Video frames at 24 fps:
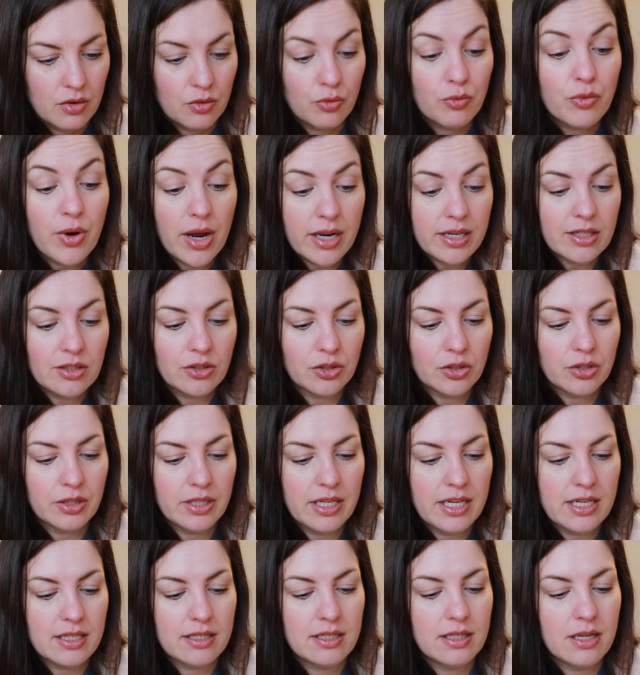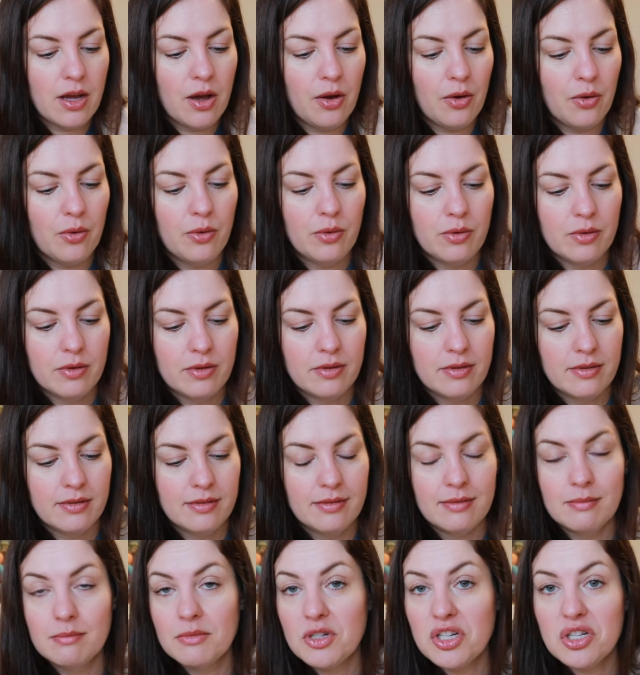regularly. So
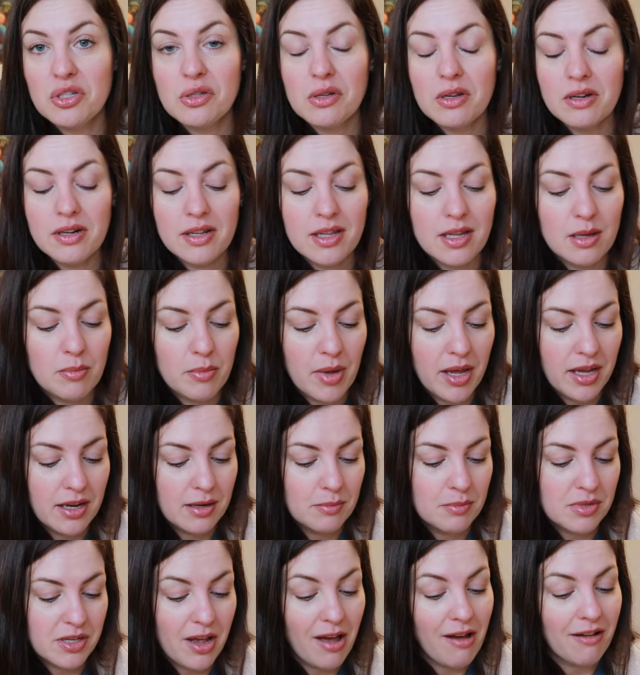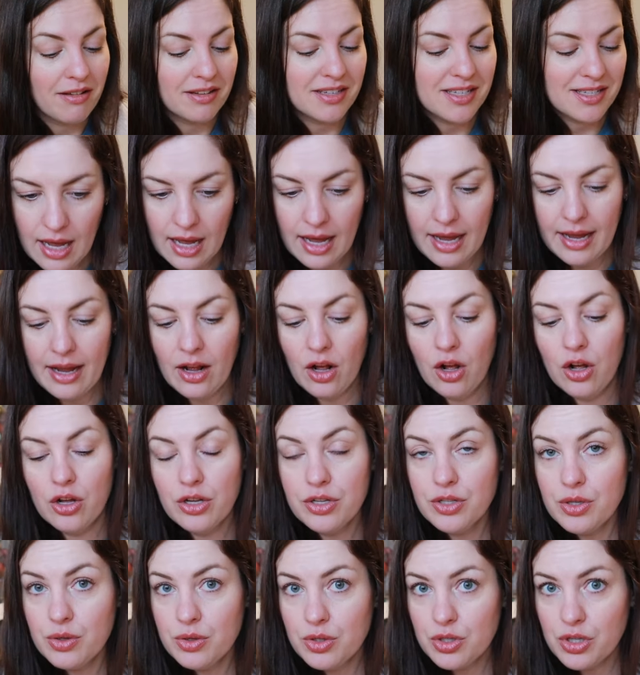I'm just going to keep making him socks. I
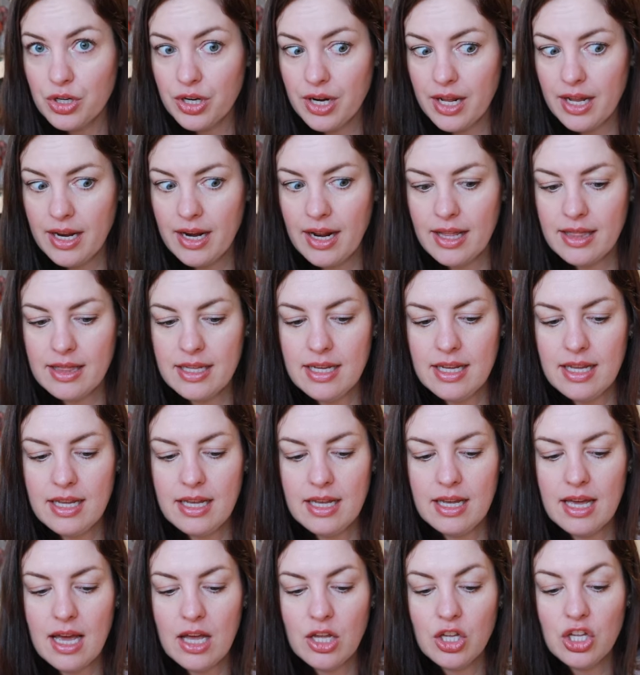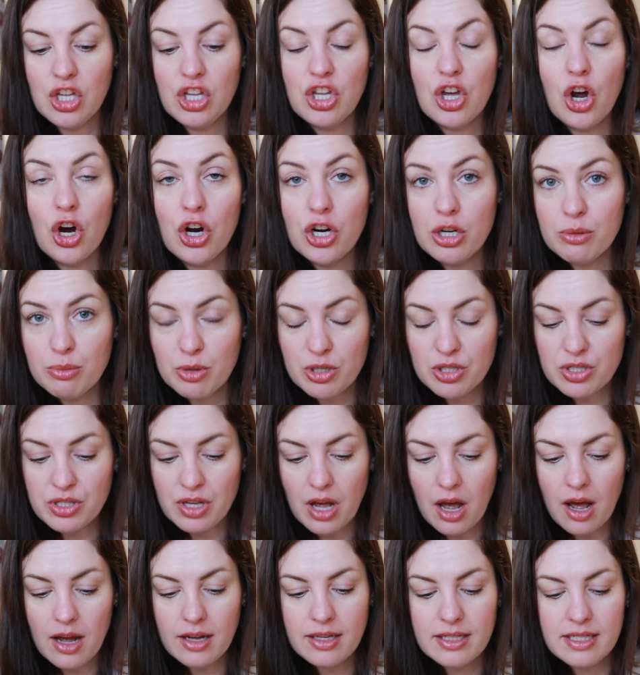also started the Yarnable
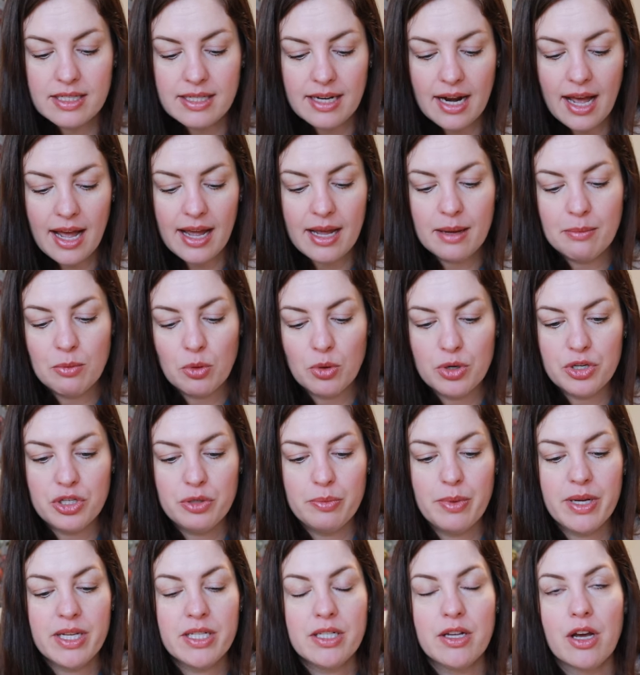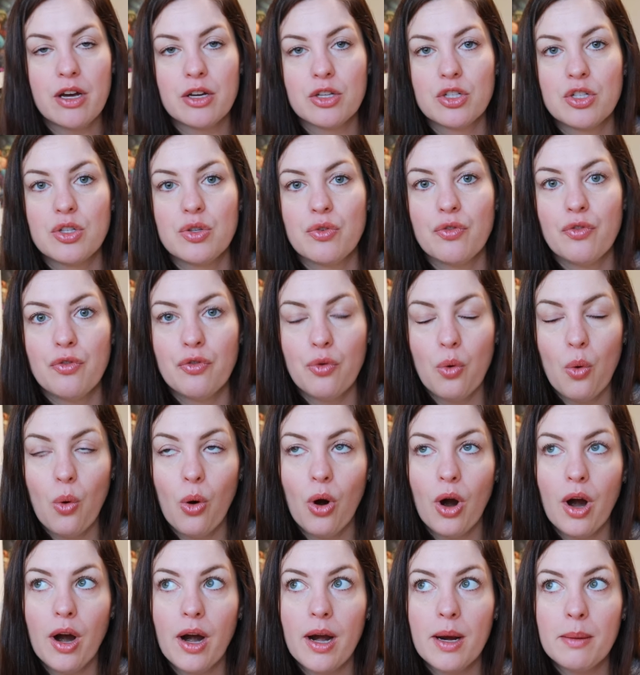socks that I am going to make socks
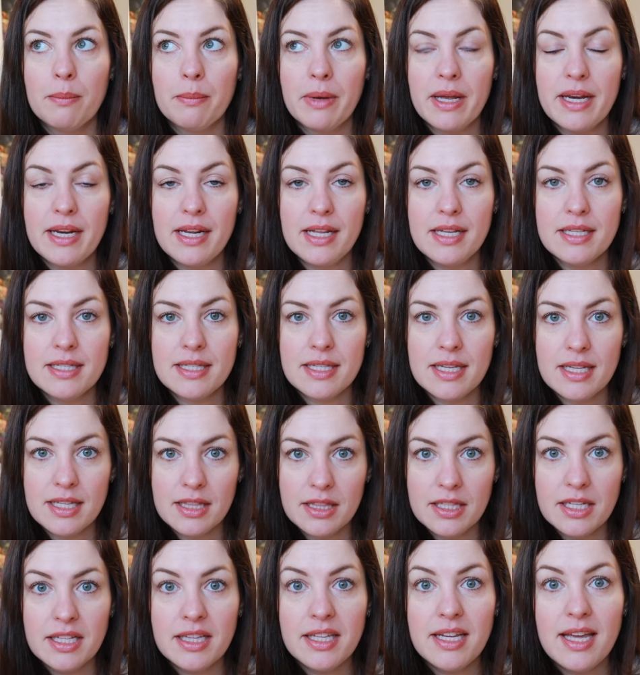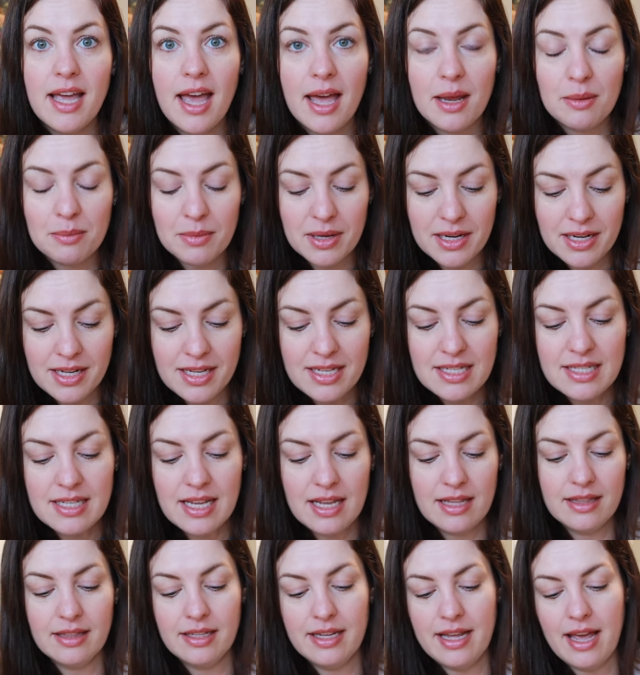for my niece Lily and my niece
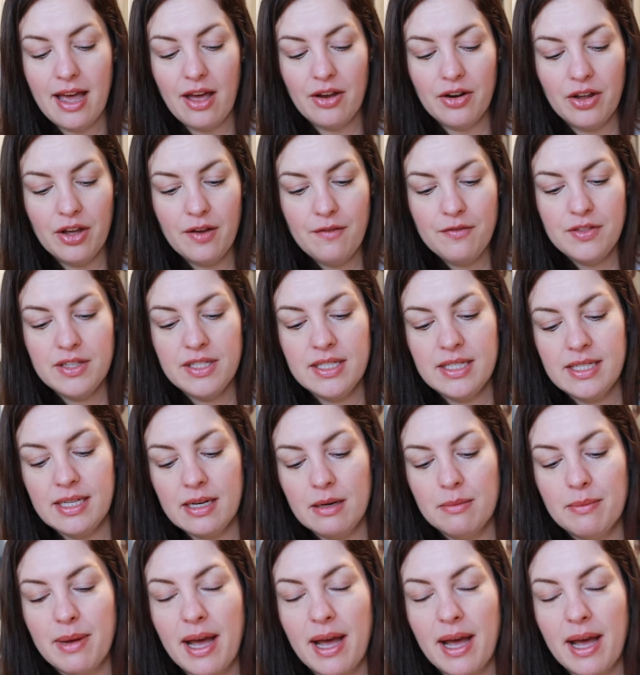Henley out of. This is in a